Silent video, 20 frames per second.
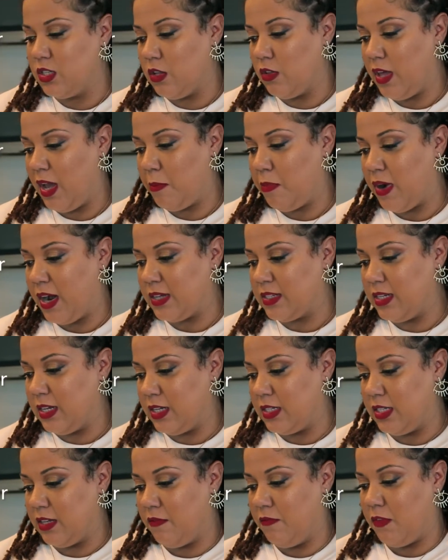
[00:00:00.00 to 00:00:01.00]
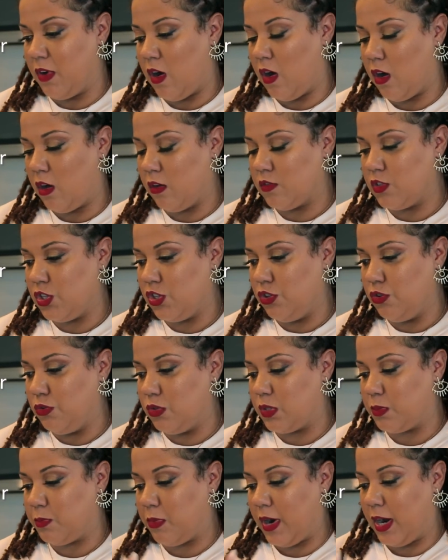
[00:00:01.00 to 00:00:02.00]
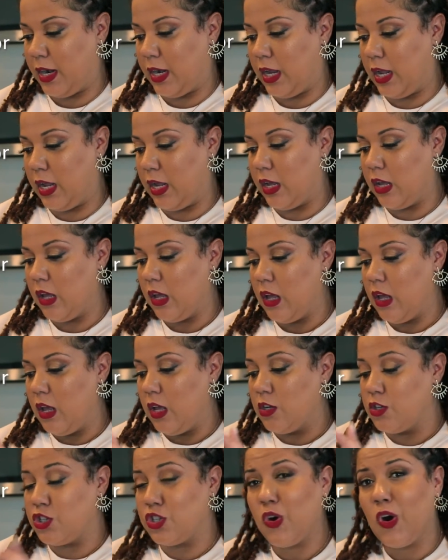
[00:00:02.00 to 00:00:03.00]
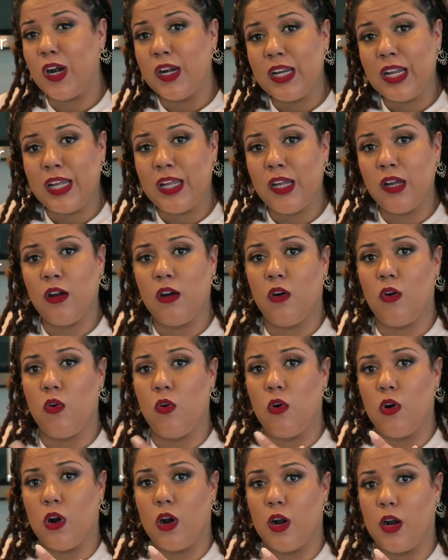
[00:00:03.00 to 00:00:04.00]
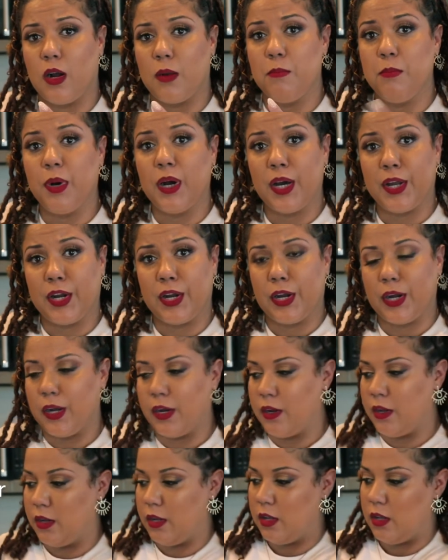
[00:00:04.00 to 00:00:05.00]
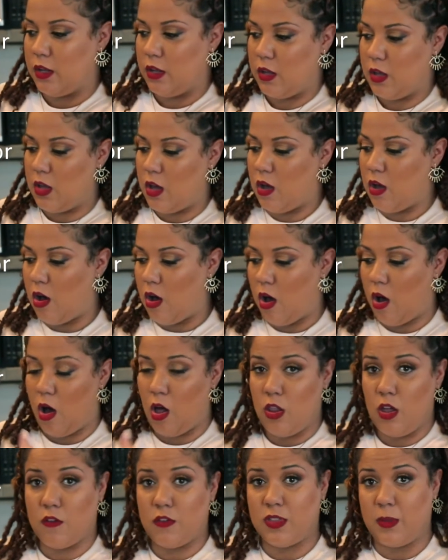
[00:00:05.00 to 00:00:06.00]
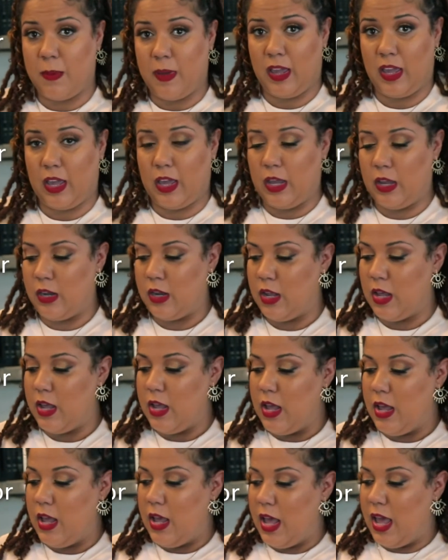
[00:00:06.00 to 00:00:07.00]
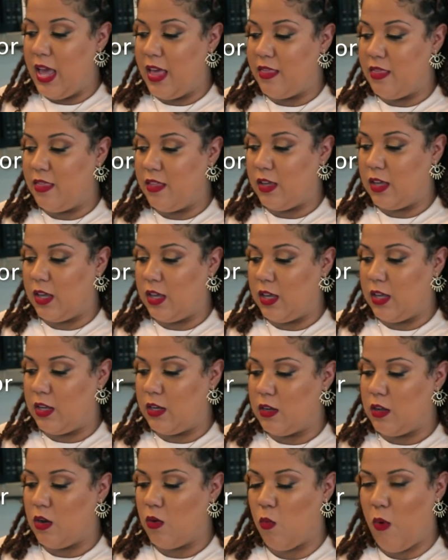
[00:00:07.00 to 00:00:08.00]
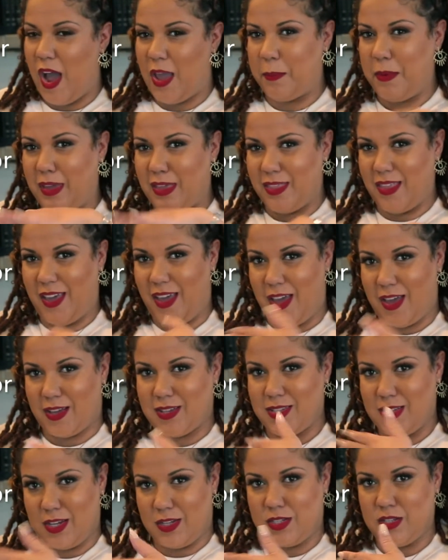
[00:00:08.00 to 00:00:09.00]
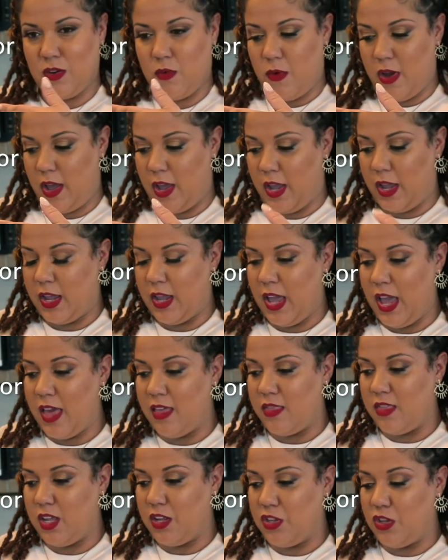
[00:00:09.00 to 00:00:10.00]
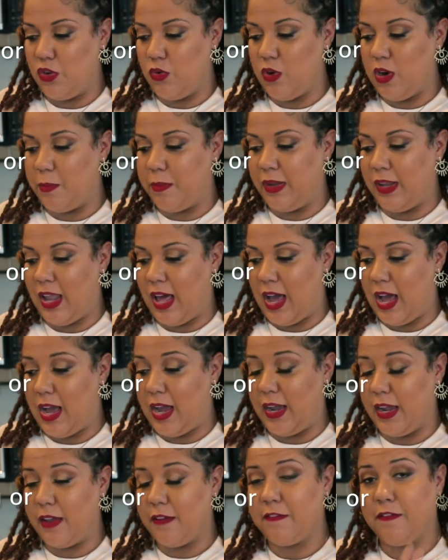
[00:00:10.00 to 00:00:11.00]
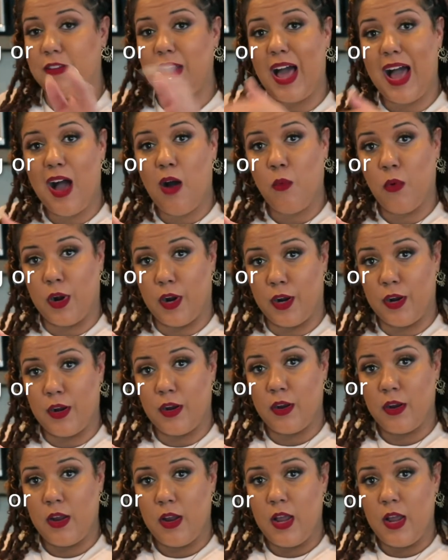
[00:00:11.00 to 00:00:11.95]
So that process involves you spreading shortening or butter all over the pan, and then wiping the excess away, and then you apply flour